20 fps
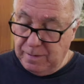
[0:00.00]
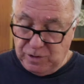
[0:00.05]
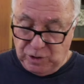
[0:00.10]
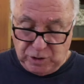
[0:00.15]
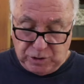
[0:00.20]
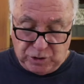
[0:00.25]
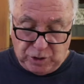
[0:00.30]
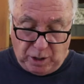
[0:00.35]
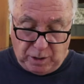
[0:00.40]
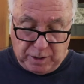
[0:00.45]

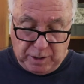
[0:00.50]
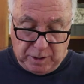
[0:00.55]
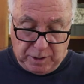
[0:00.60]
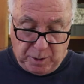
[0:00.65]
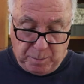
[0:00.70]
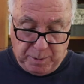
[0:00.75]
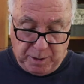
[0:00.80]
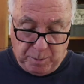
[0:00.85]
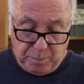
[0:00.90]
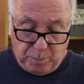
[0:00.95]
just talking a
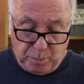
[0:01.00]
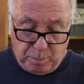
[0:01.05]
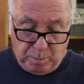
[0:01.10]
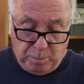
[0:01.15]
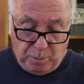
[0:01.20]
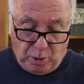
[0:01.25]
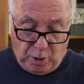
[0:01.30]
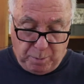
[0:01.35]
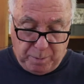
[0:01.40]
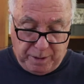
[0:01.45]
little
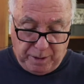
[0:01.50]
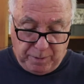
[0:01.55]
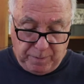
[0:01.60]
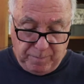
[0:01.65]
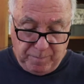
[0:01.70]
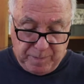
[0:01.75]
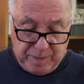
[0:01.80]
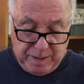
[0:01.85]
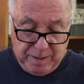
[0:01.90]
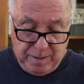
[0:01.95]
bit more
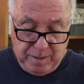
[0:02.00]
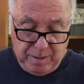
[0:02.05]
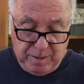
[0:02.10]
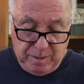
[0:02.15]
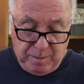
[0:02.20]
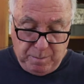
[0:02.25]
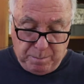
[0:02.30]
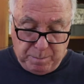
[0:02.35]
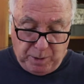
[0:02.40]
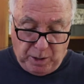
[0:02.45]
about
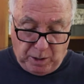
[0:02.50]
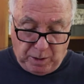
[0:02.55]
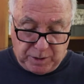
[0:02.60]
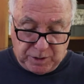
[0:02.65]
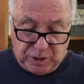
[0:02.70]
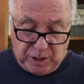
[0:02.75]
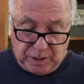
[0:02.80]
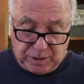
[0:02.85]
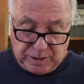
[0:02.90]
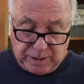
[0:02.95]

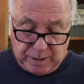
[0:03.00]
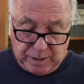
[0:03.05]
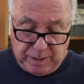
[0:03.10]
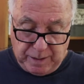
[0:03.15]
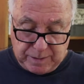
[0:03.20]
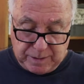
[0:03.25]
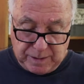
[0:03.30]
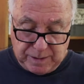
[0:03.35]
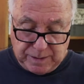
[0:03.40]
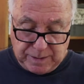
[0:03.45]
politics. I'd
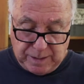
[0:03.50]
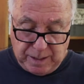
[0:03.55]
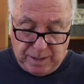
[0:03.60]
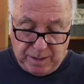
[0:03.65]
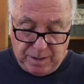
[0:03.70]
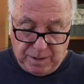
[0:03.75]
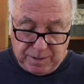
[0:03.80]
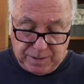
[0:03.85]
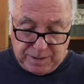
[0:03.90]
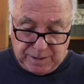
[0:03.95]
like to
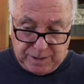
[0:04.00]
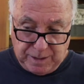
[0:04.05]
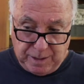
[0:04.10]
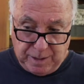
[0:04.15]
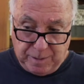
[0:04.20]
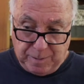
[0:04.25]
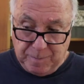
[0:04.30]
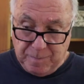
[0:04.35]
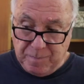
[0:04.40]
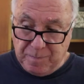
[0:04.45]
say that
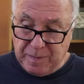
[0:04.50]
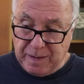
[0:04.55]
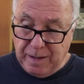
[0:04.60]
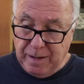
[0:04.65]
a